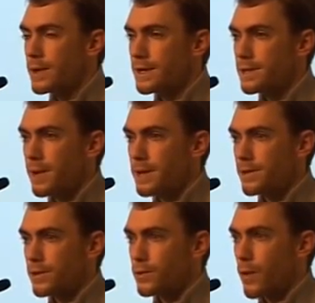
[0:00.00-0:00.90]
is
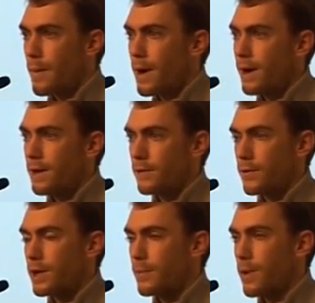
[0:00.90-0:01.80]
based on grammar and
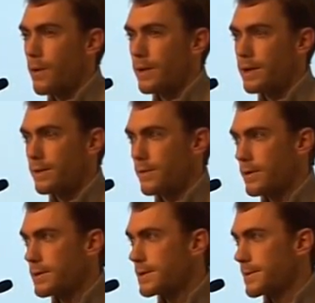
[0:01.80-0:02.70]
vocabulary
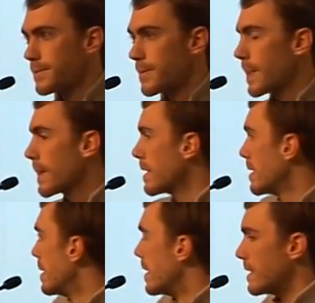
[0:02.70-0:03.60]
inference.
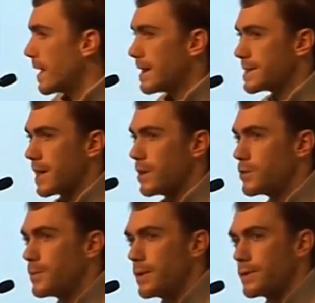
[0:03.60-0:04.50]
And as
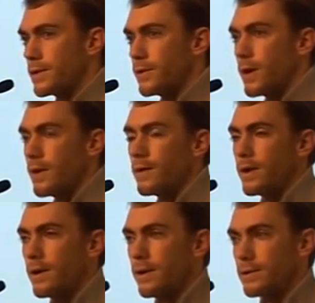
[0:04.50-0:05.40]
output, you have
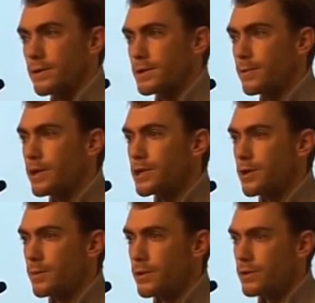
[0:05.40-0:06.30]
the
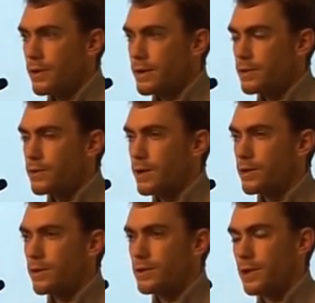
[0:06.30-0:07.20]
simulation module. You
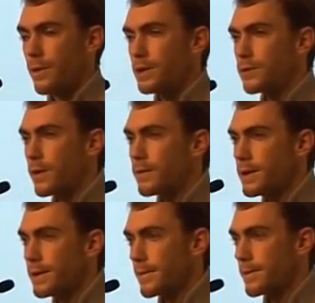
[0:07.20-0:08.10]
can generate
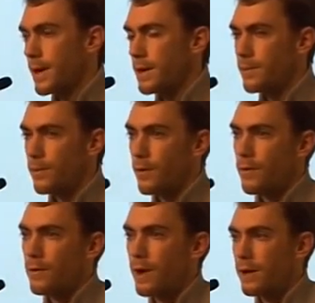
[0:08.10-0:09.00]
traffic,
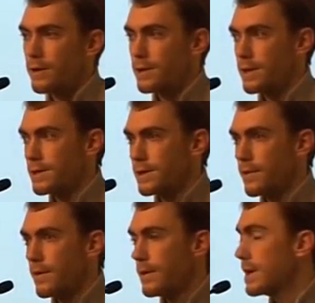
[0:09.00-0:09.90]
both client and server.